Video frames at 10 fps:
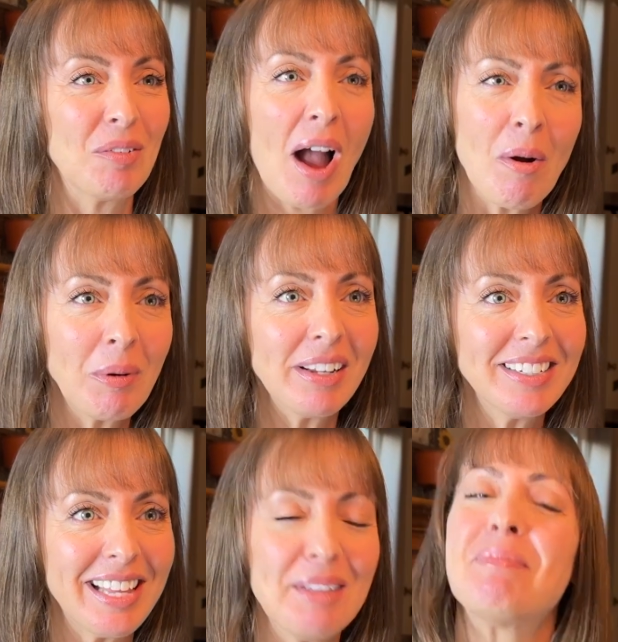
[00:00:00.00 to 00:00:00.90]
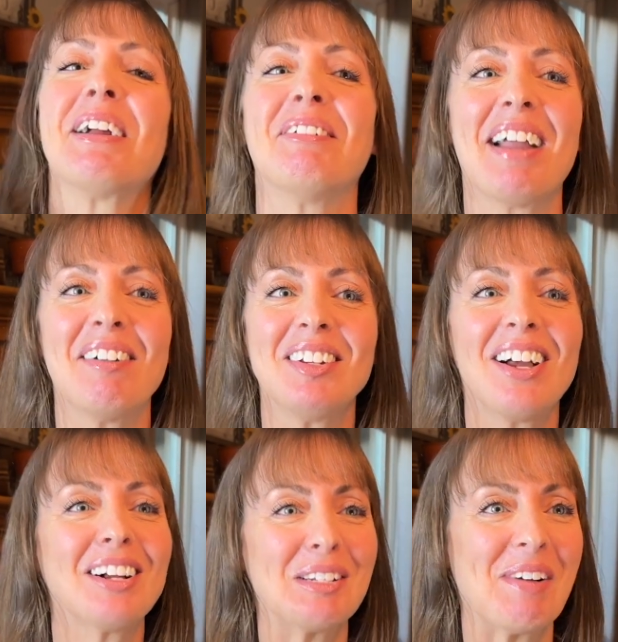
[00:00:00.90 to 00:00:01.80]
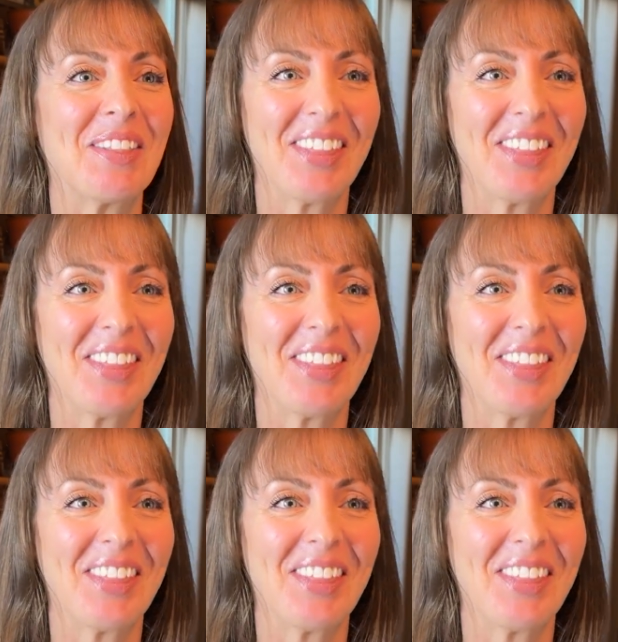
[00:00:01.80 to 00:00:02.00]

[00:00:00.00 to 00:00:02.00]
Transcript: How are we going to celebrate? We haven't talked about